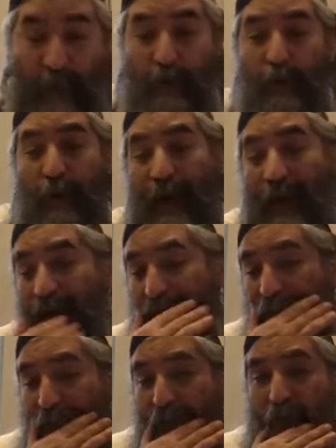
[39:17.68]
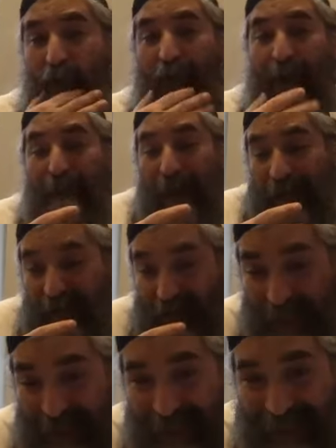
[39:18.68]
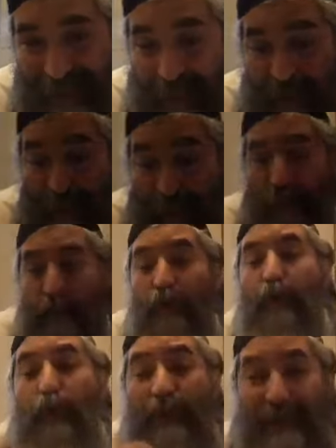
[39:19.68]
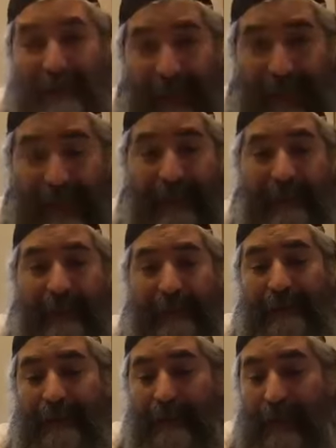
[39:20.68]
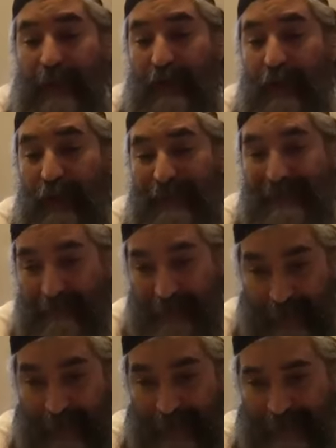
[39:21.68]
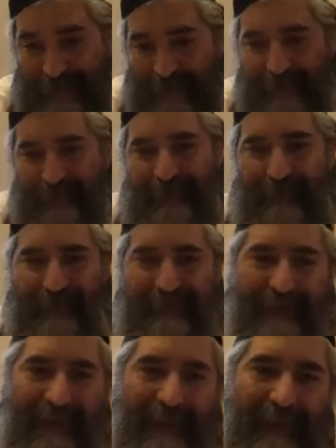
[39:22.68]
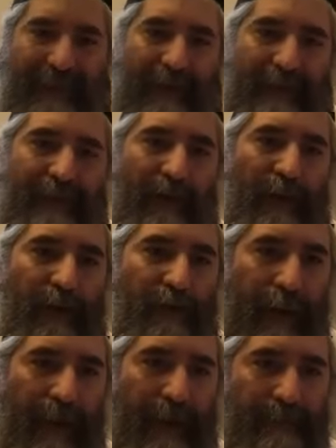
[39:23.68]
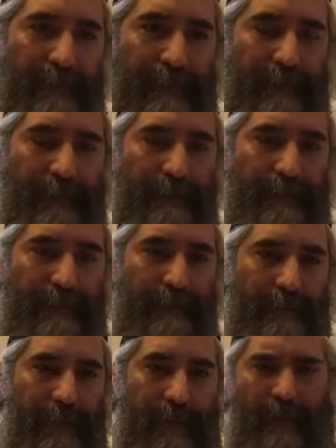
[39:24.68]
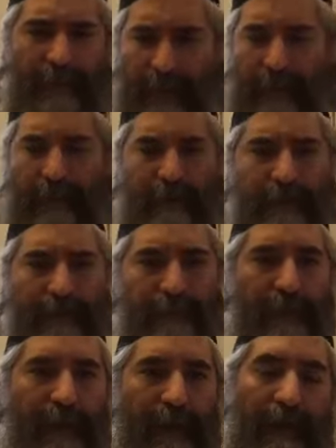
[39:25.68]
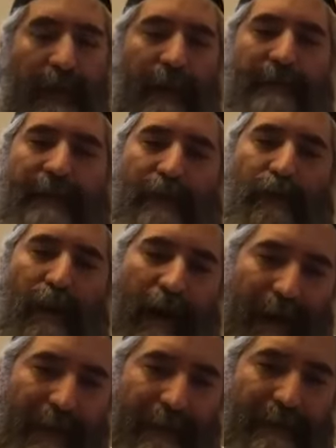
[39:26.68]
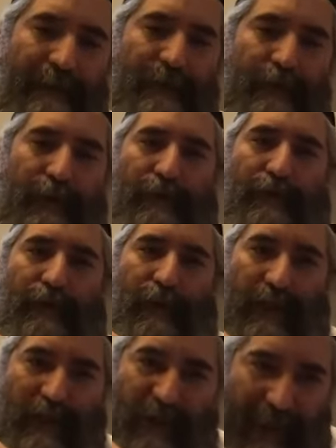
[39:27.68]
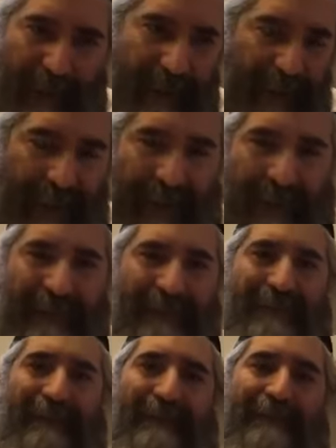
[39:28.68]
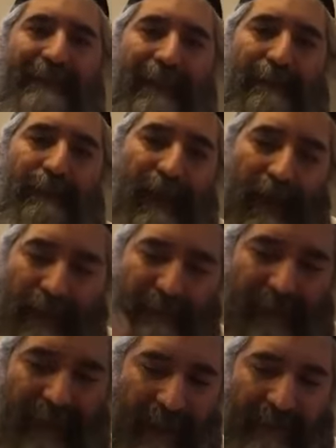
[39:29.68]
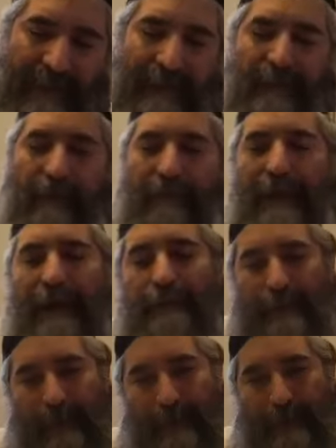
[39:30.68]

You have the Ashgacha that looks like the Tzvi, like the ram, like the deer. And then you have the Ashgacha that behaves like the ram.